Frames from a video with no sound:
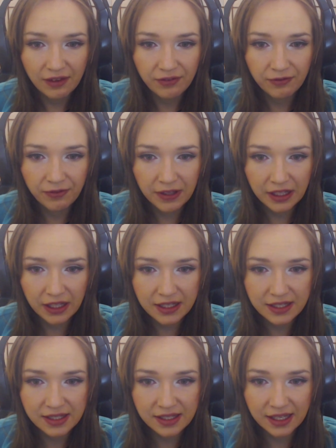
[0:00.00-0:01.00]

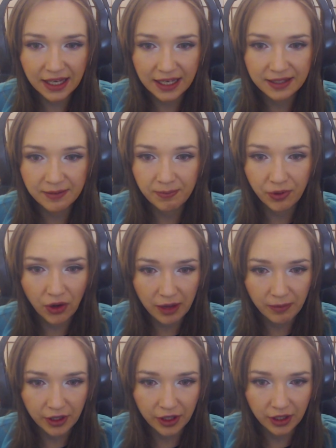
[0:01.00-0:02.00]
Aphelios Kit
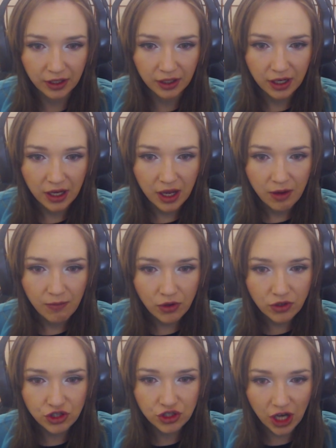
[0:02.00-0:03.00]
Primer.
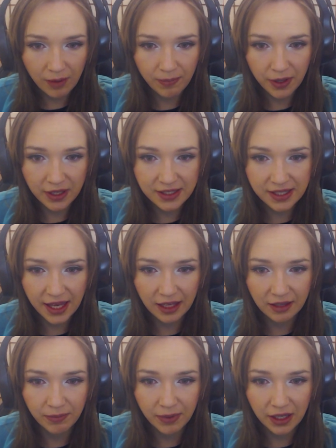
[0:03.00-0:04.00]
Most champions
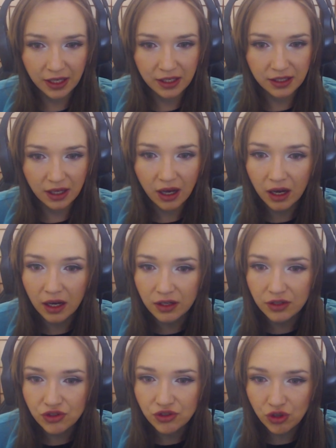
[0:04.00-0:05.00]
can be
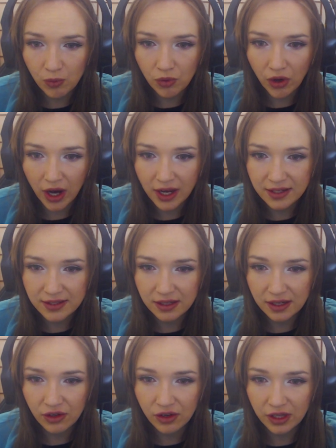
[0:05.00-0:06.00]

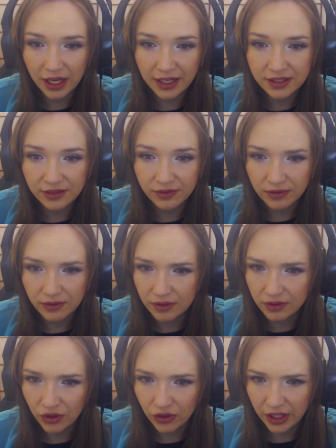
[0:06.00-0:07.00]
summarized
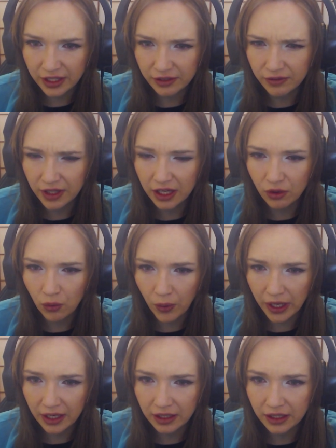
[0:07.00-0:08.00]
relatively
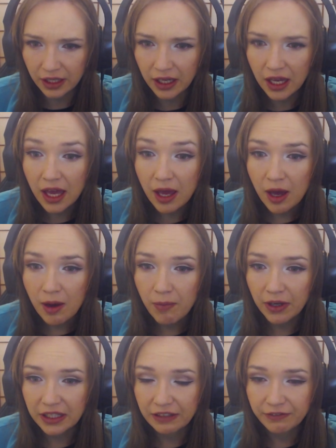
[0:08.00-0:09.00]
quickly,
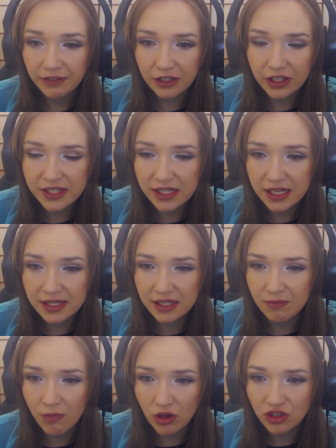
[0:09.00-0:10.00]
but Aphelios
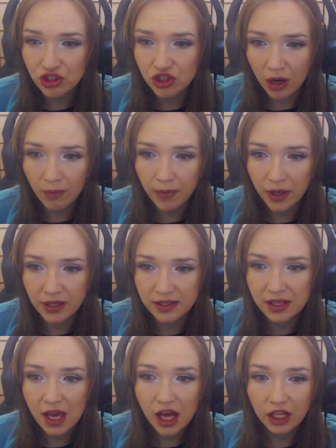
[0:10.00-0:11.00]
isn't most
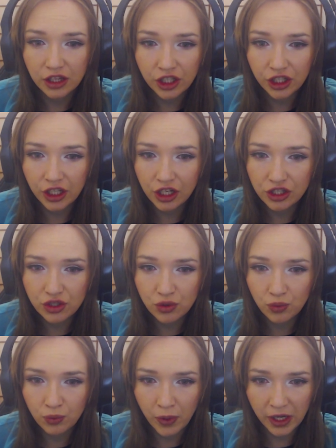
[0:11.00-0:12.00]
champions. Learning
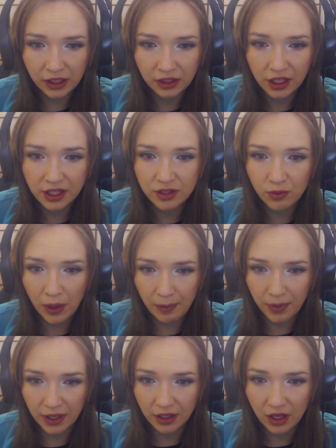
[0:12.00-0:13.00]
to wield the
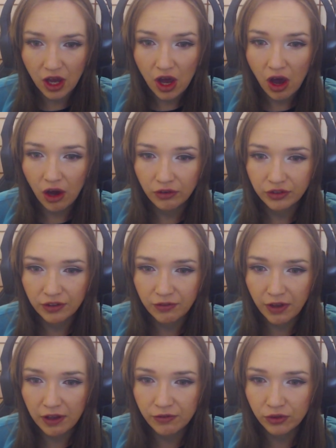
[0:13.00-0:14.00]
weapon of the
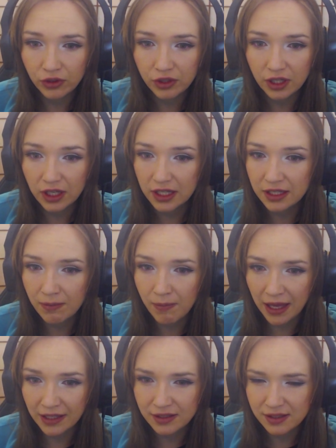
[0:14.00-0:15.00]
faithful
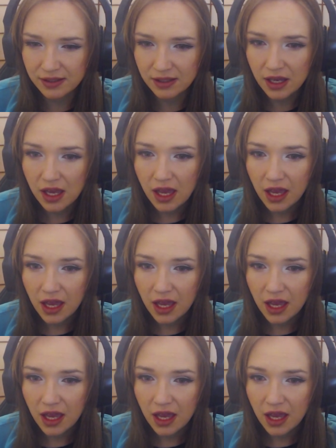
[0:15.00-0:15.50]
demands